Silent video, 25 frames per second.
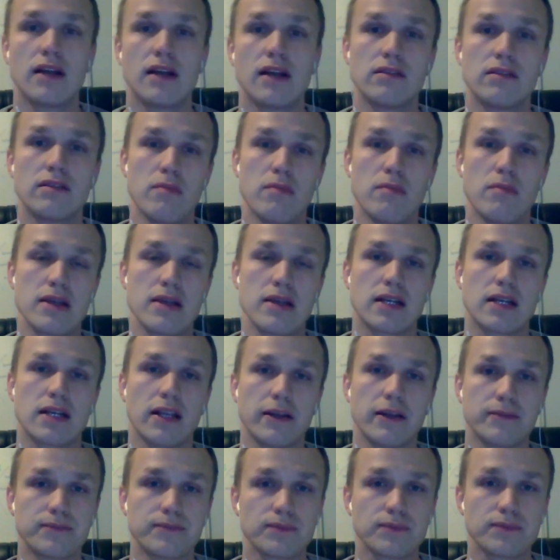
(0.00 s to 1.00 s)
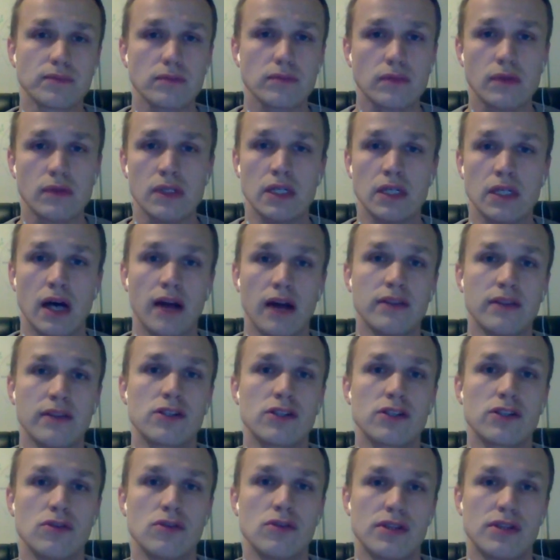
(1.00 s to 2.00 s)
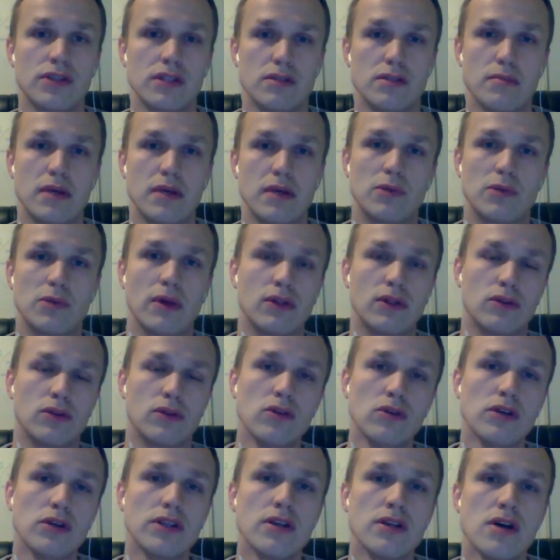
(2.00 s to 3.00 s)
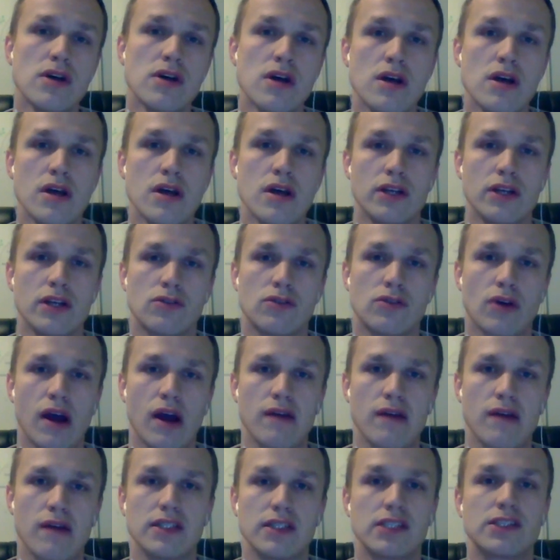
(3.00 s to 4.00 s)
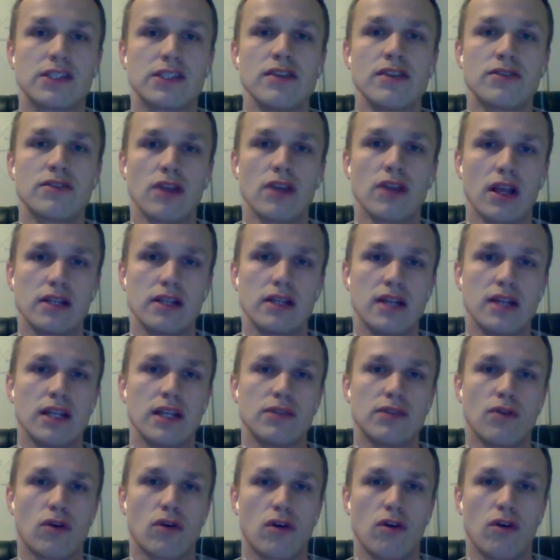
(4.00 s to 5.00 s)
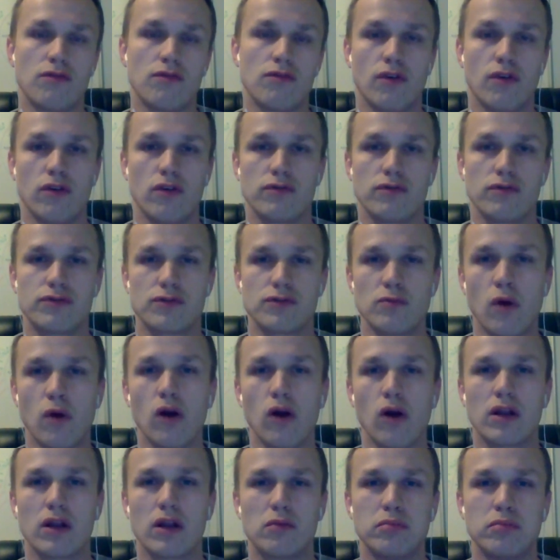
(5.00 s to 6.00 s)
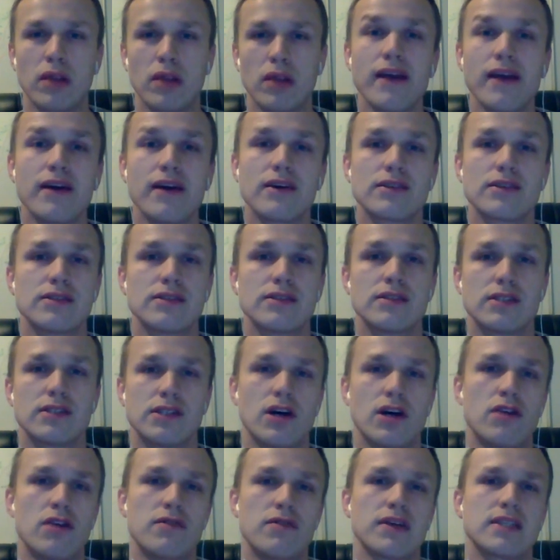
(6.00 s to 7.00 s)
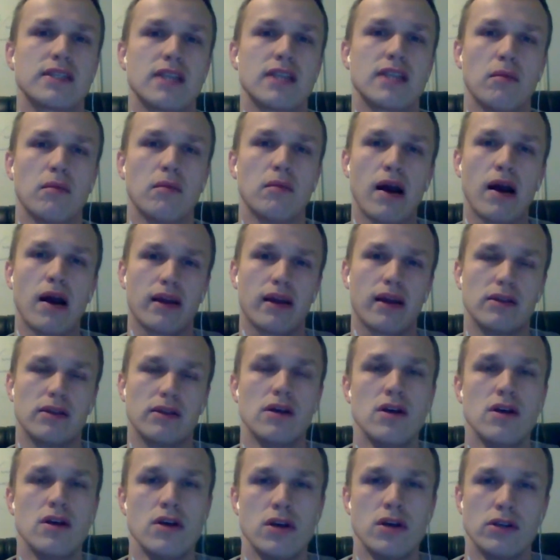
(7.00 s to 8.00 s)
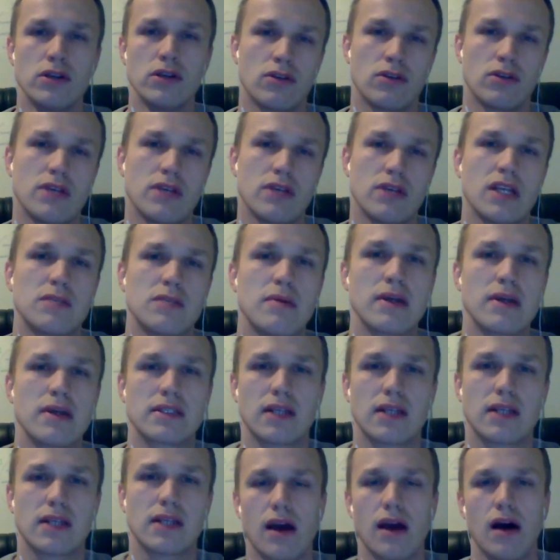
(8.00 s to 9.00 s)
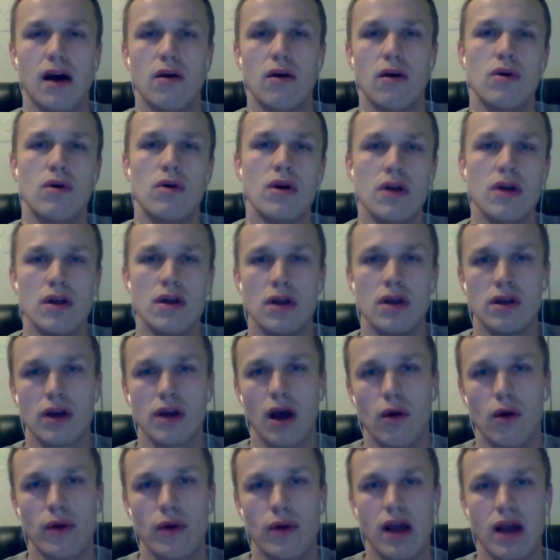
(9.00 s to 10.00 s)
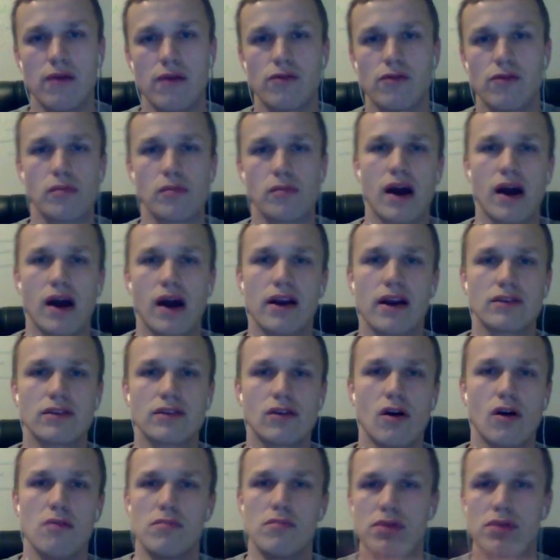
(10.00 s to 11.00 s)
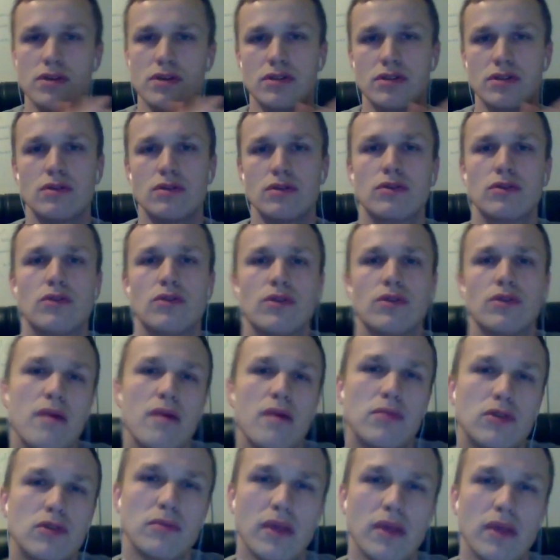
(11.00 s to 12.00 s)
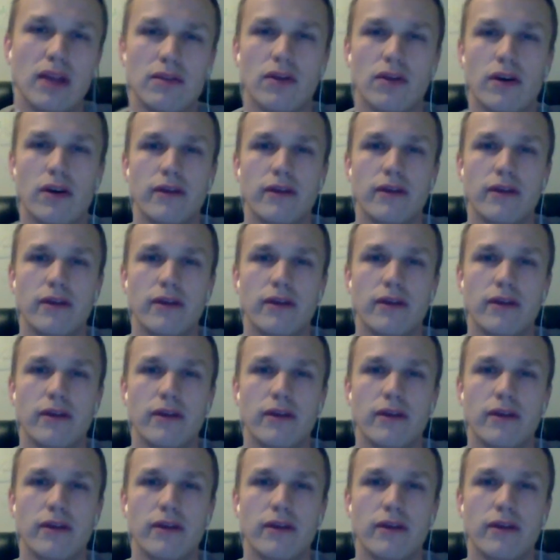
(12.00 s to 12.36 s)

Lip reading: we basically understood that the best way to do it is to have a decentralized network of smaller players serving that market. So that's basically how we come from current companies to Debitum Network.